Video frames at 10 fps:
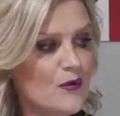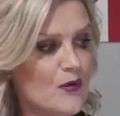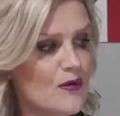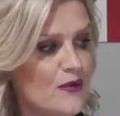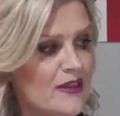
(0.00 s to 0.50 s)

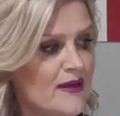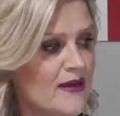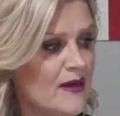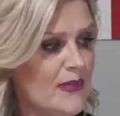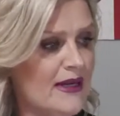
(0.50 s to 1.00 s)
within
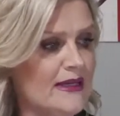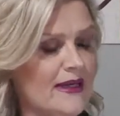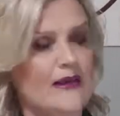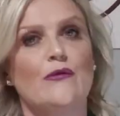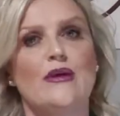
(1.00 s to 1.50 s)
our paint
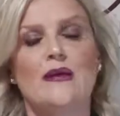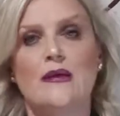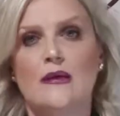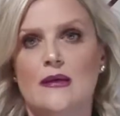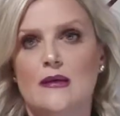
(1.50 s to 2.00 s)
category,
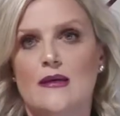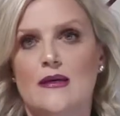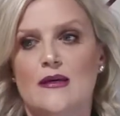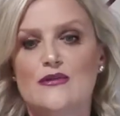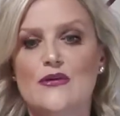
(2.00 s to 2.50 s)

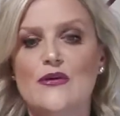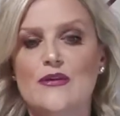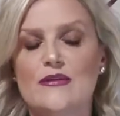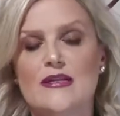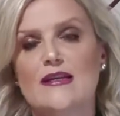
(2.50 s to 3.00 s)

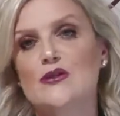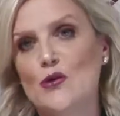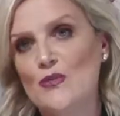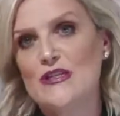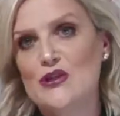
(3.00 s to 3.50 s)
so
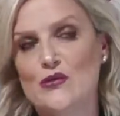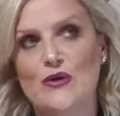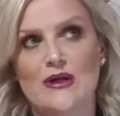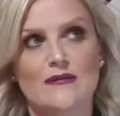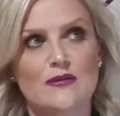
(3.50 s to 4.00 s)
Taubmans
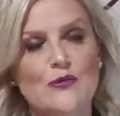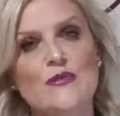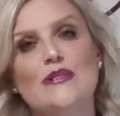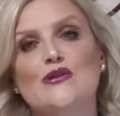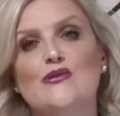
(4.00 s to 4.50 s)
Endure.
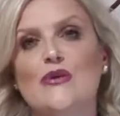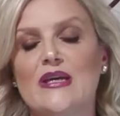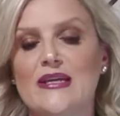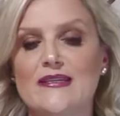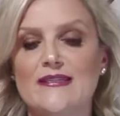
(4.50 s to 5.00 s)
Taubmans Endure
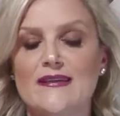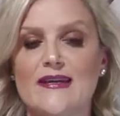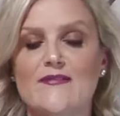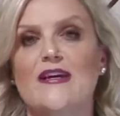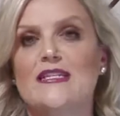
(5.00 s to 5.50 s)
is
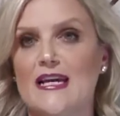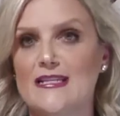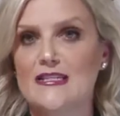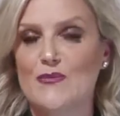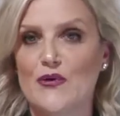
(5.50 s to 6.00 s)
a
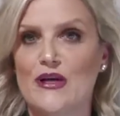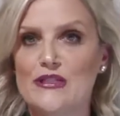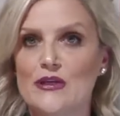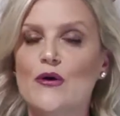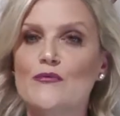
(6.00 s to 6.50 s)
fantastic
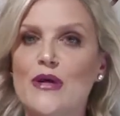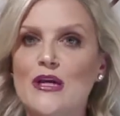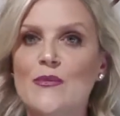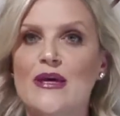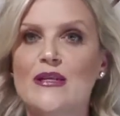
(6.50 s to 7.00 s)
product, and I'd
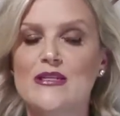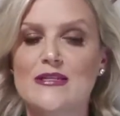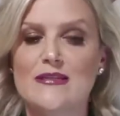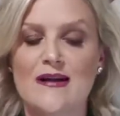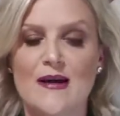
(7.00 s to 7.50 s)

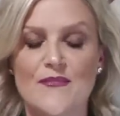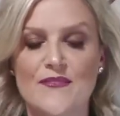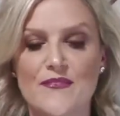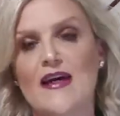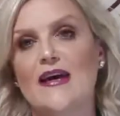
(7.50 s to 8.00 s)
recommend
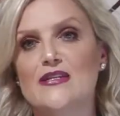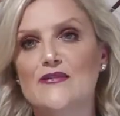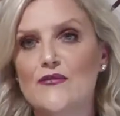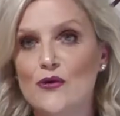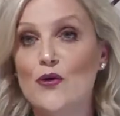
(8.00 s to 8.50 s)
that
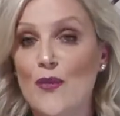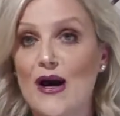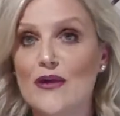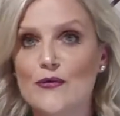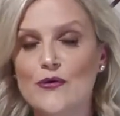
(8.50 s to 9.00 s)
for your
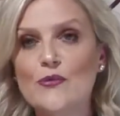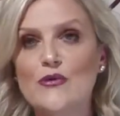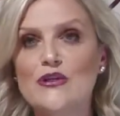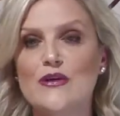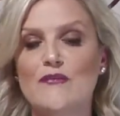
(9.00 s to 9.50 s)
bathroom.
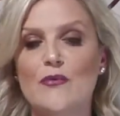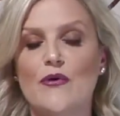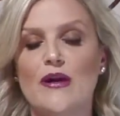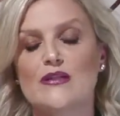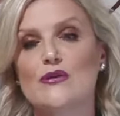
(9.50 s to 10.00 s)
We do have a
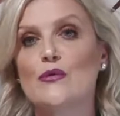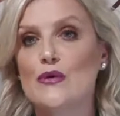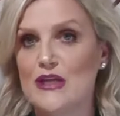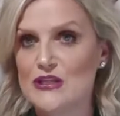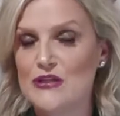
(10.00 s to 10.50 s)
product called
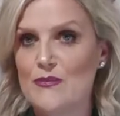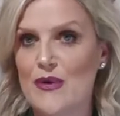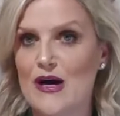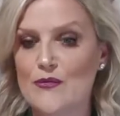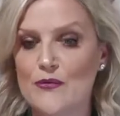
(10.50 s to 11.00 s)
Kitchen and
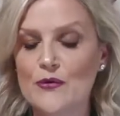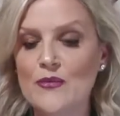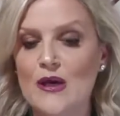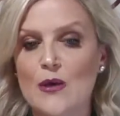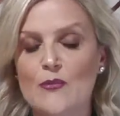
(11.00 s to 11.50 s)

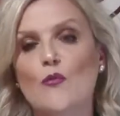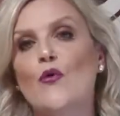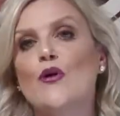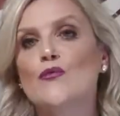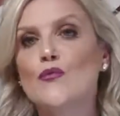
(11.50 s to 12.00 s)
Bathroom, but
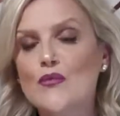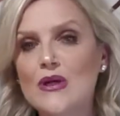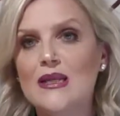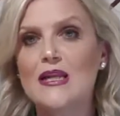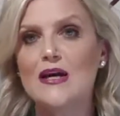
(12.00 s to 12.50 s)
what I
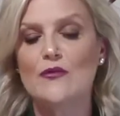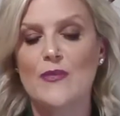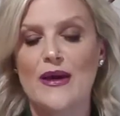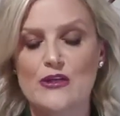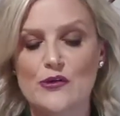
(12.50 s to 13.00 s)
really love
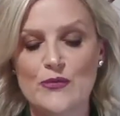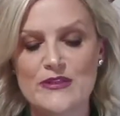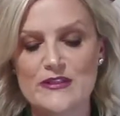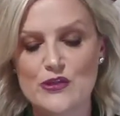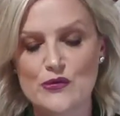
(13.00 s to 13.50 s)
about
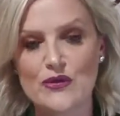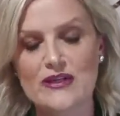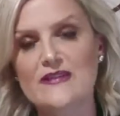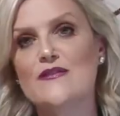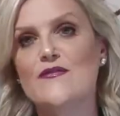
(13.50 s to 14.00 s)
Taubmans Endure
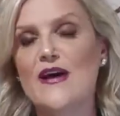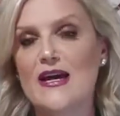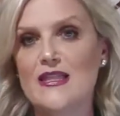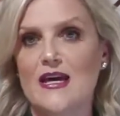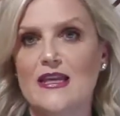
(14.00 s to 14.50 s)
is the
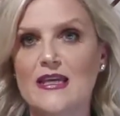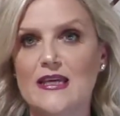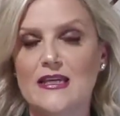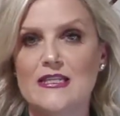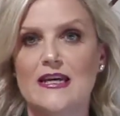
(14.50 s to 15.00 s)
fact that
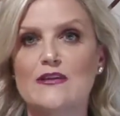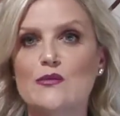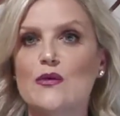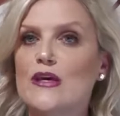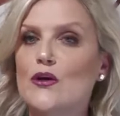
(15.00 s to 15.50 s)
it contains
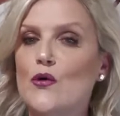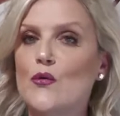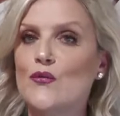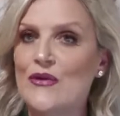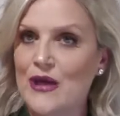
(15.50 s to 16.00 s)
what they
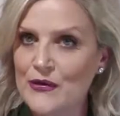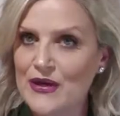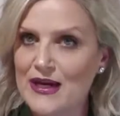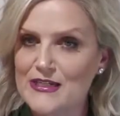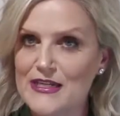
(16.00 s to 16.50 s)
call
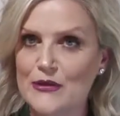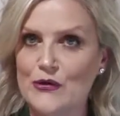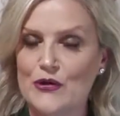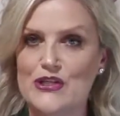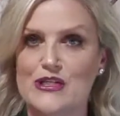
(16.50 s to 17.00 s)
NanoGuard
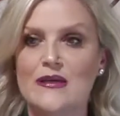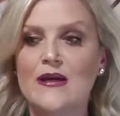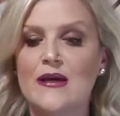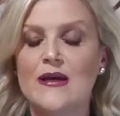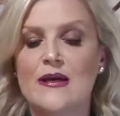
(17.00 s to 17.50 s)
technology.
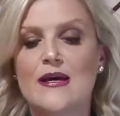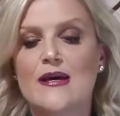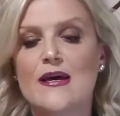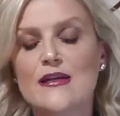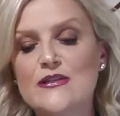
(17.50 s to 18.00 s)

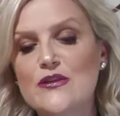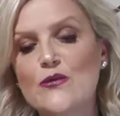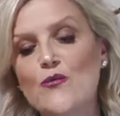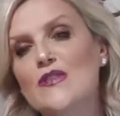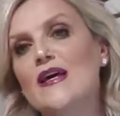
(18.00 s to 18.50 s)
And so
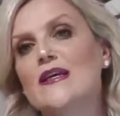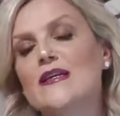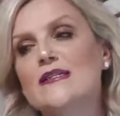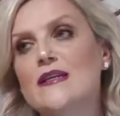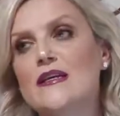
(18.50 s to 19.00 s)
what that
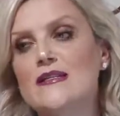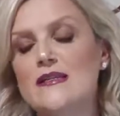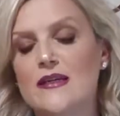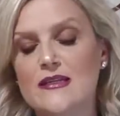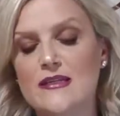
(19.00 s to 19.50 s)
is
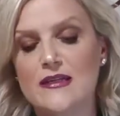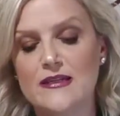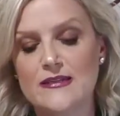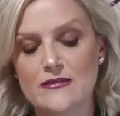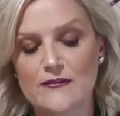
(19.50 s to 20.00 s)

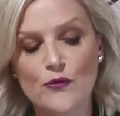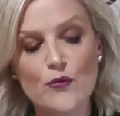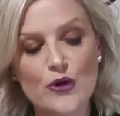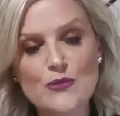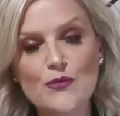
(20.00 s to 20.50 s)
if you
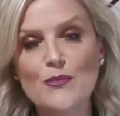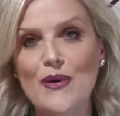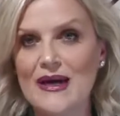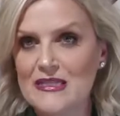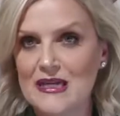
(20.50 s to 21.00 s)
were to put
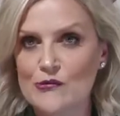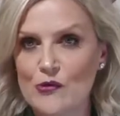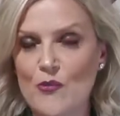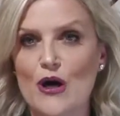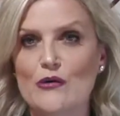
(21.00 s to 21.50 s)
paint under
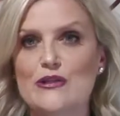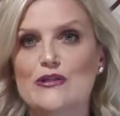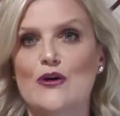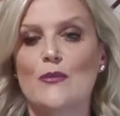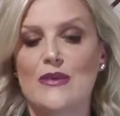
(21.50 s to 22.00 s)
a
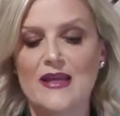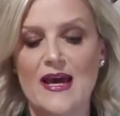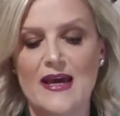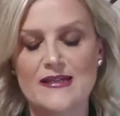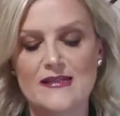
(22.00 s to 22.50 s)
microscope, it
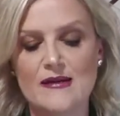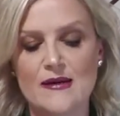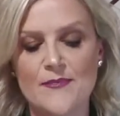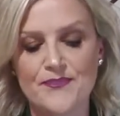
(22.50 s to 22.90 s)
has a